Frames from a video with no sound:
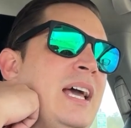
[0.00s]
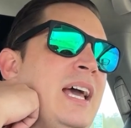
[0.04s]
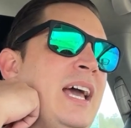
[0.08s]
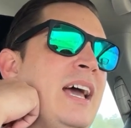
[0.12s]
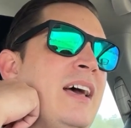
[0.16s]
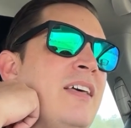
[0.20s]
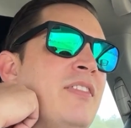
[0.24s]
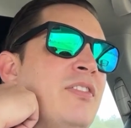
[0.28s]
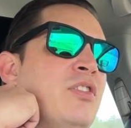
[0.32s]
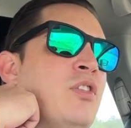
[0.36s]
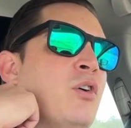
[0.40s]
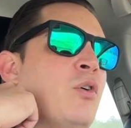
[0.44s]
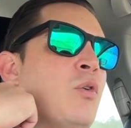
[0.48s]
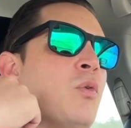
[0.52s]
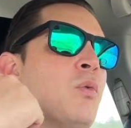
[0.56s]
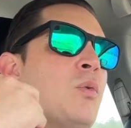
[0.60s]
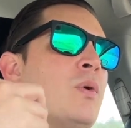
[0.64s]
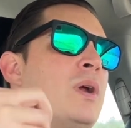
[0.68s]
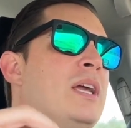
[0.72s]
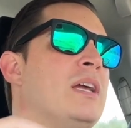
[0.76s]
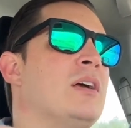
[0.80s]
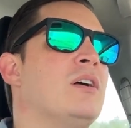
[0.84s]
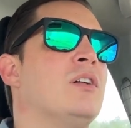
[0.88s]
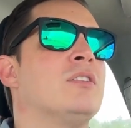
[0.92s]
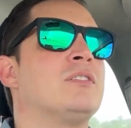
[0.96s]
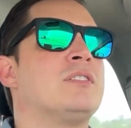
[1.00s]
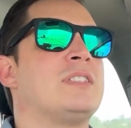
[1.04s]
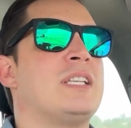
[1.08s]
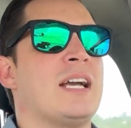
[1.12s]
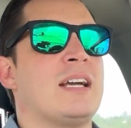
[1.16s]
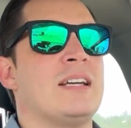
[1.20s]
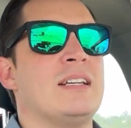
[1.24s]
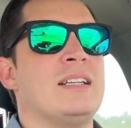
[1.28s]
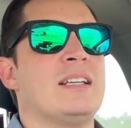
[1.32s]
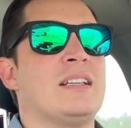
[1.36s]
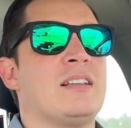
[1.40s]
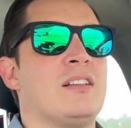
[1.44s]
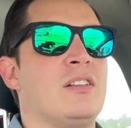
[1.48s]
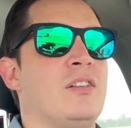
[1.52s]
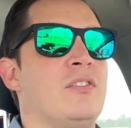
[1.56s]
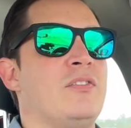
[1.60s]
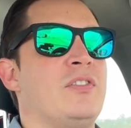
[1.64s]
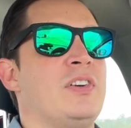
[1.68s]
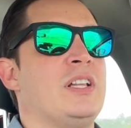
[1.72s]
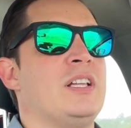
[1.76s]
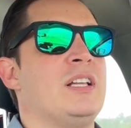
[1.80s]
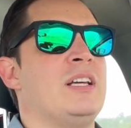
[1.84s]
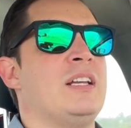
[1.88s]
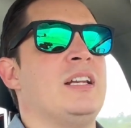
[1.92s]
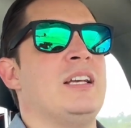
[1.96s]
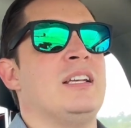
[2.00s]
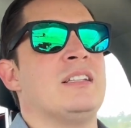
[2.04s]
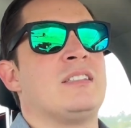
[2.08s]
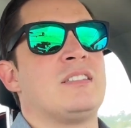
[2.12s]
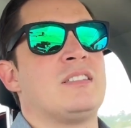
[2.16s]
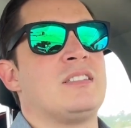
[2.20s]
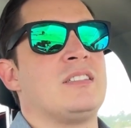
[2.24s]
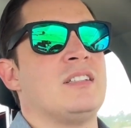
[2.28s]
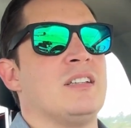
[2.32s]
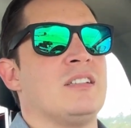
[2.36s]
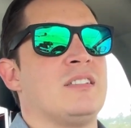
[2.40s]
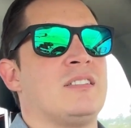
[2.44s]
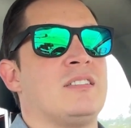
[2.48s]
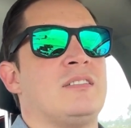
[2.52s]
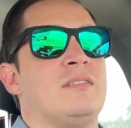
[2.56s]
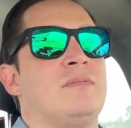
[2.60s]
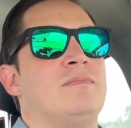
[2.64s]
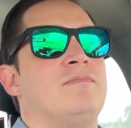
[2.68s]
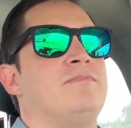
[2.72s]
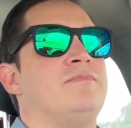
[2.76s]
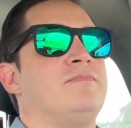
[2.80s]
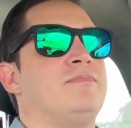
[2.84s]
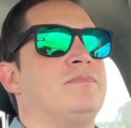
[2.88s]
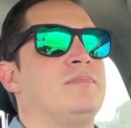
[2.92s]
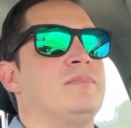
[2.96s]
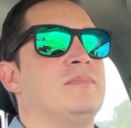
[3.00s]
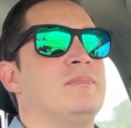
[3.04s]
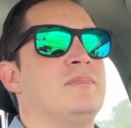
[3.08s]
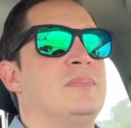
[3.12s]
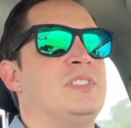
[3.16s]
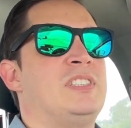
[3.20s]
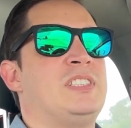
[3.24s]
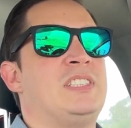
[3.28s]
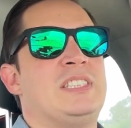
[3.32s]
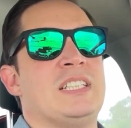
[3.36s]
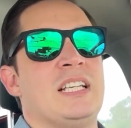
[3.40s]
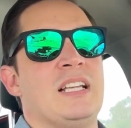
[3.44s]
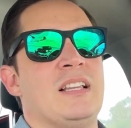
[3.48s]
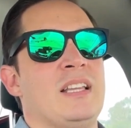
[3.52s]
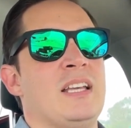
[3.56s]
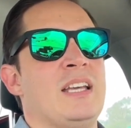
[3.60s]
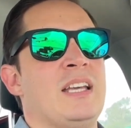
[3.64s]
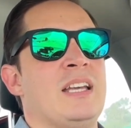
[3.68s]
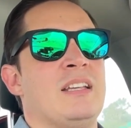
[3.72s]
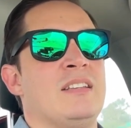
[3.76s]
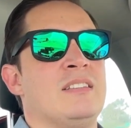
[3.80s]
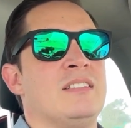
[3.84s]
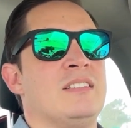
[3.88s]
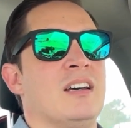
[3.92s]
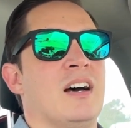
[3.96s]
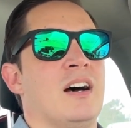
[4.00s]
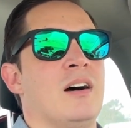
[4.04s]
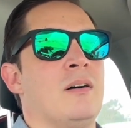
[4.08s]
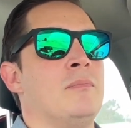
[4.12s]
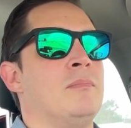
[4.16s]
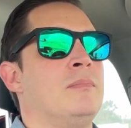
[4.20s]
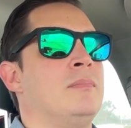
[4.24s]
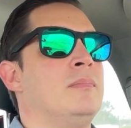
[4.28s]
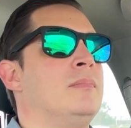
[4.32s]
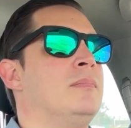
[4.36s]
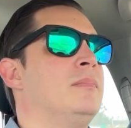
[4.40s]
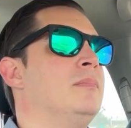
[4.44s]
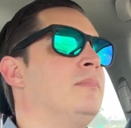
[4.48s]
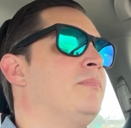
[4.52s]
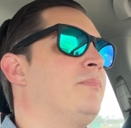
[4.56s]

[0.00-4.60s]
And the real technical villain, it's just silly and dumb.